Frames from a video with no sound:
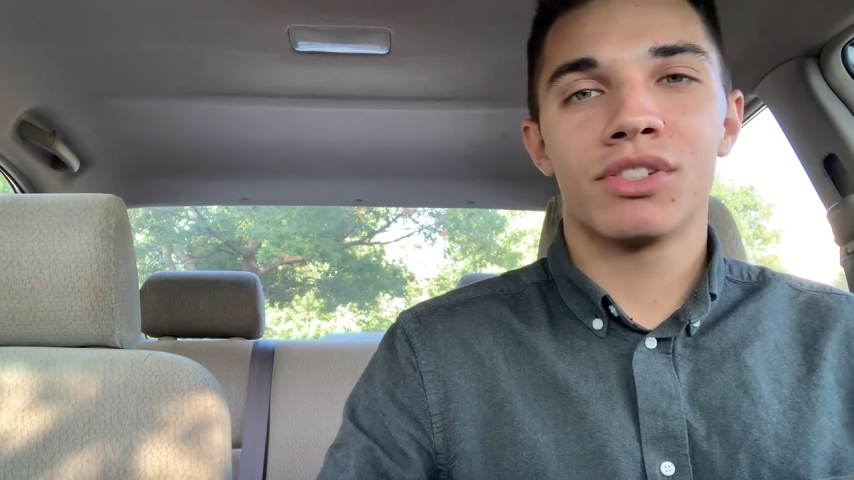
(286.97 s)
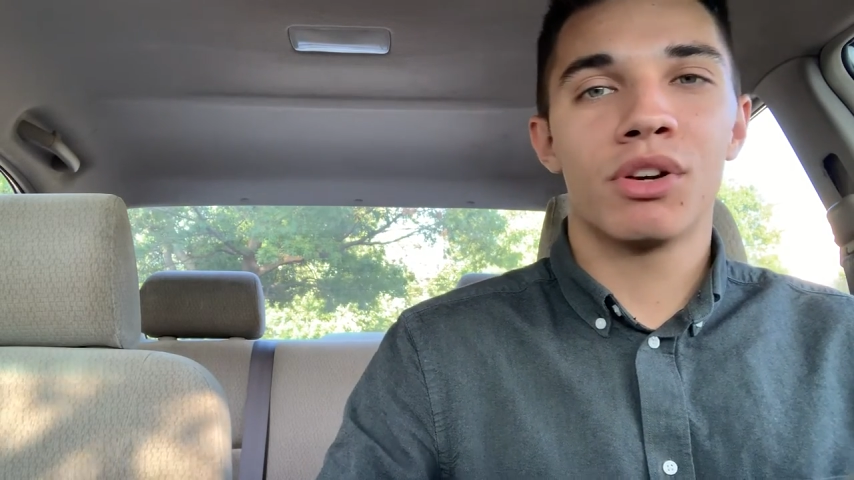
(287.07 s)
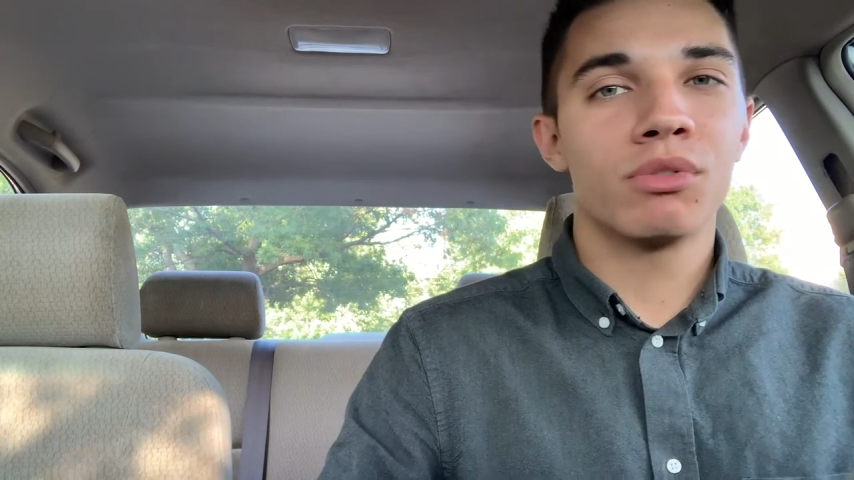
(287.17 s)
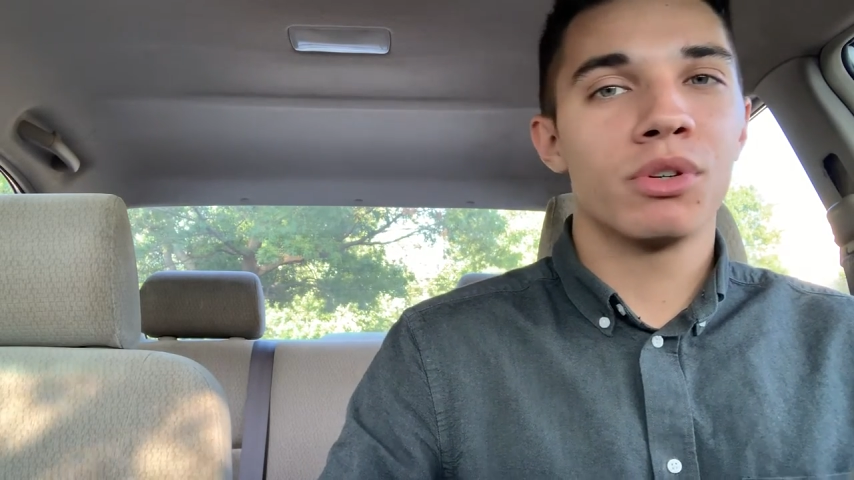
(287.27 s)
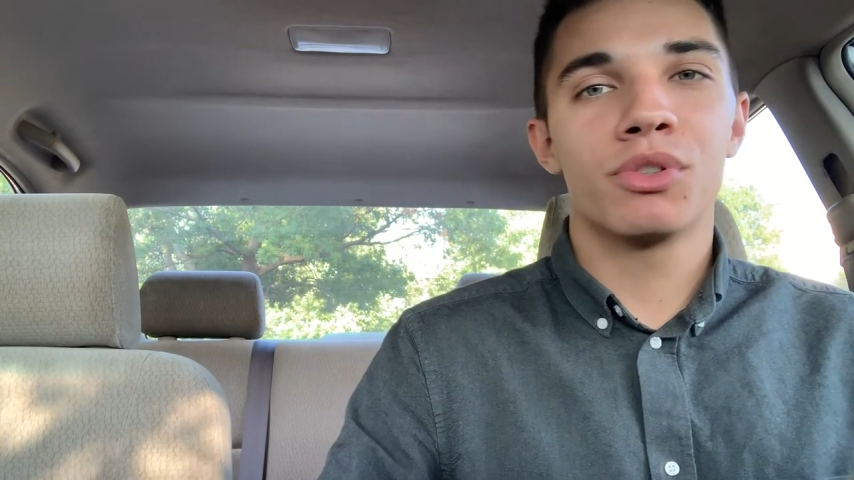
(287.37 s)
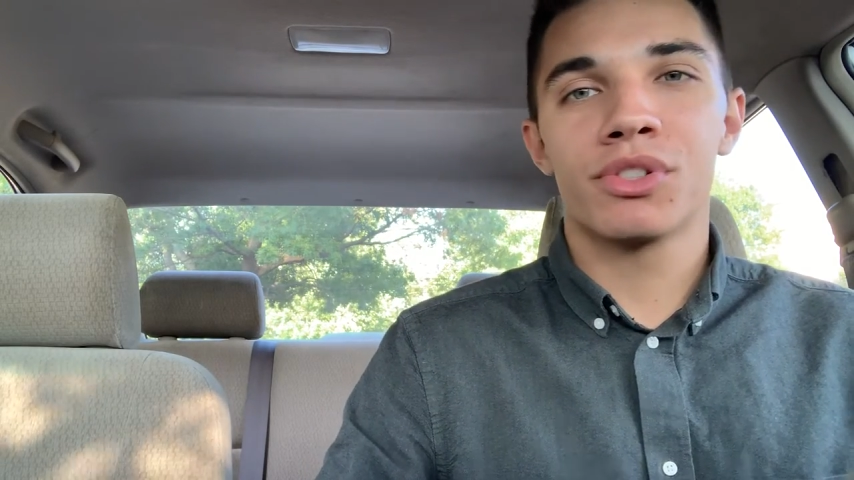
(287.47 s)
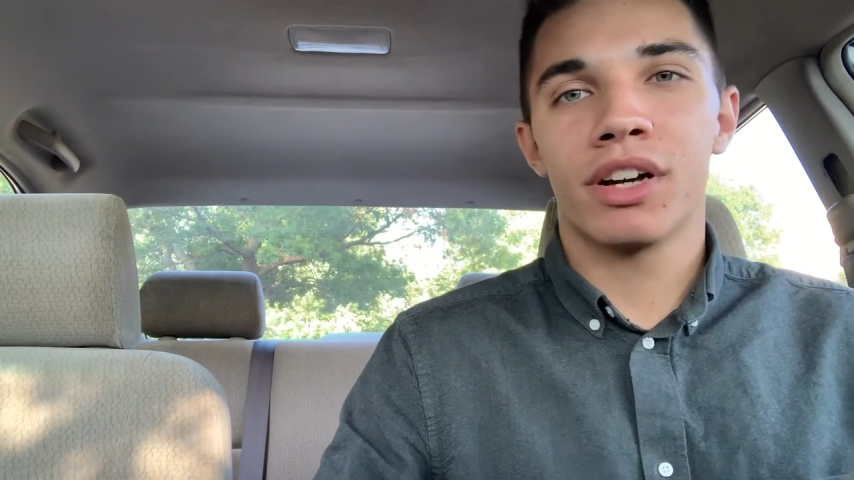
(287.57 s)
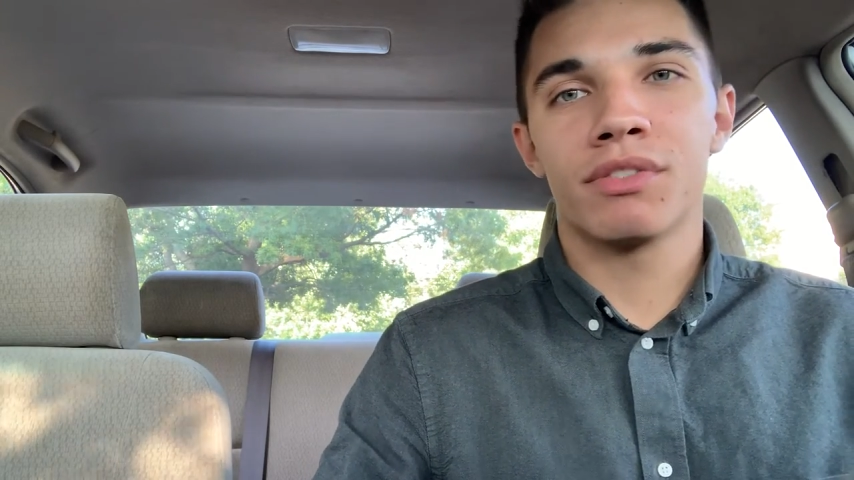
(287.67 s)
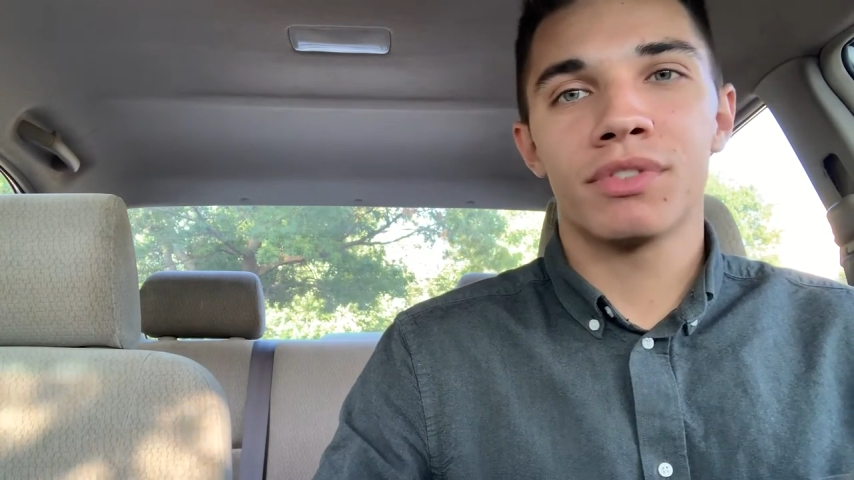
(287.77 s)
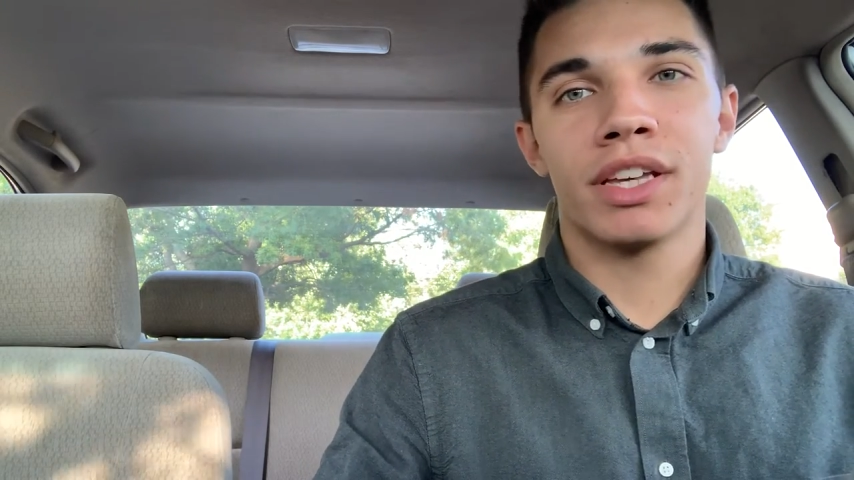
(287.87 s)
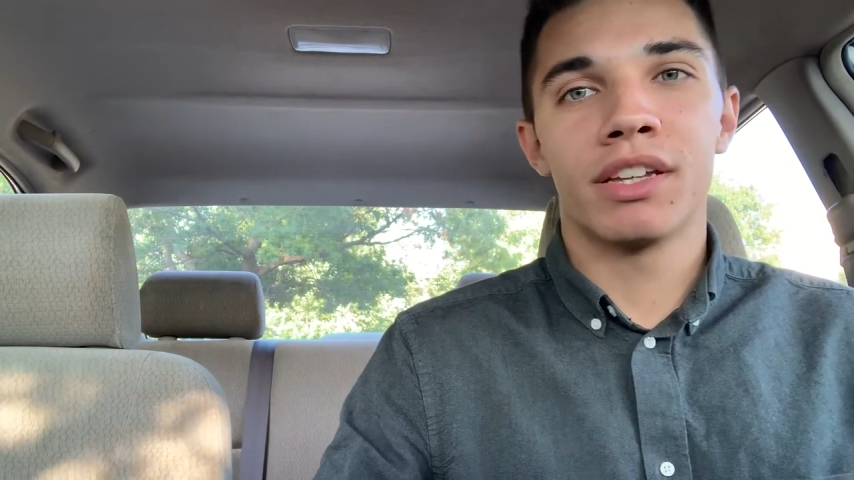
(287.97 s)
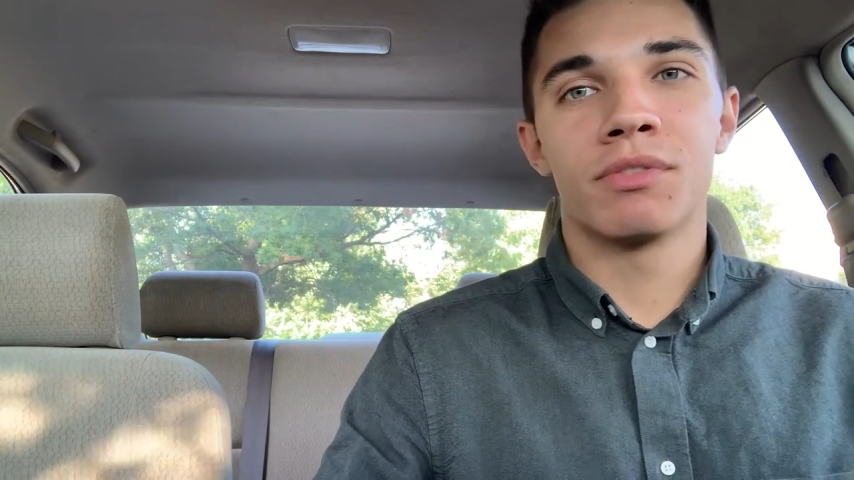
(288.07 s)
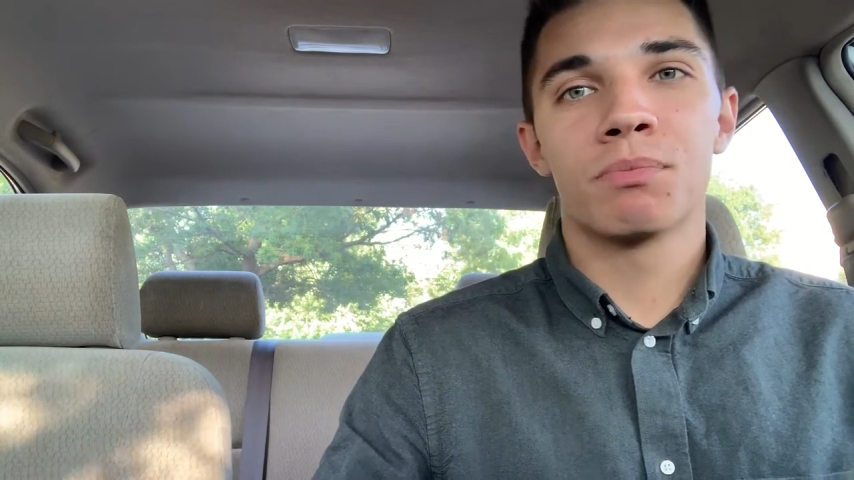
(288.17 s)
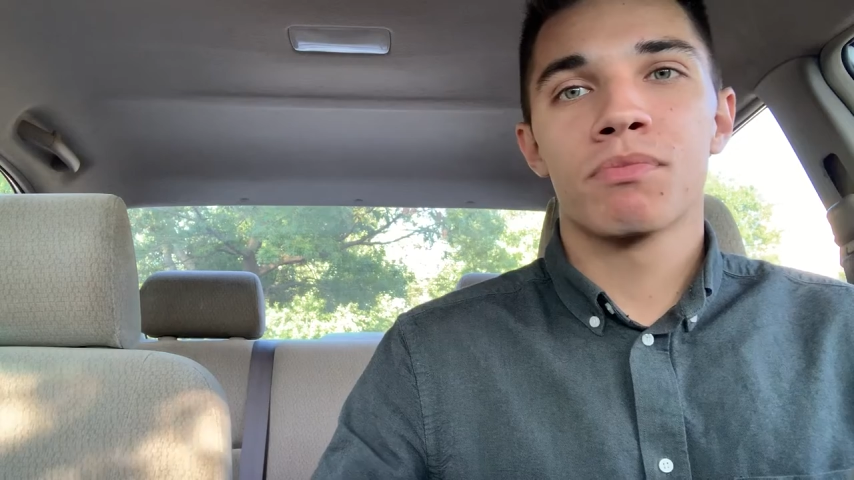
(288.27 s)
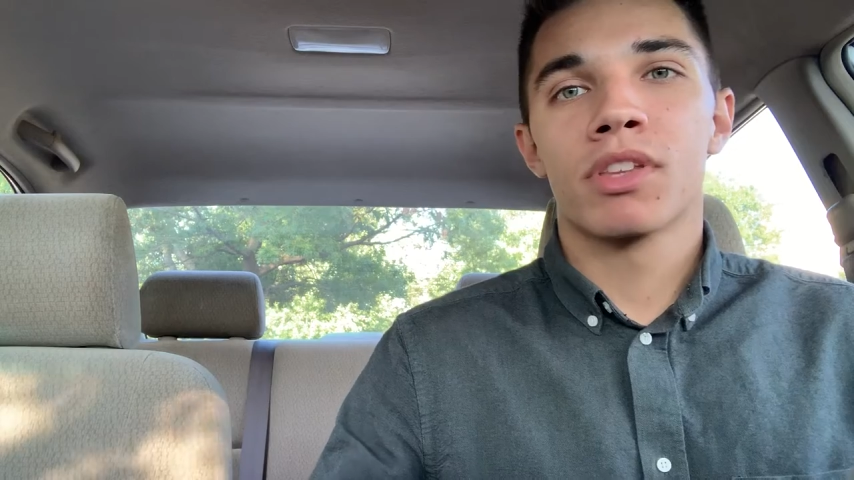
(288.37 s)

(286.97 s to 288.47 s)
Don't lose yourself in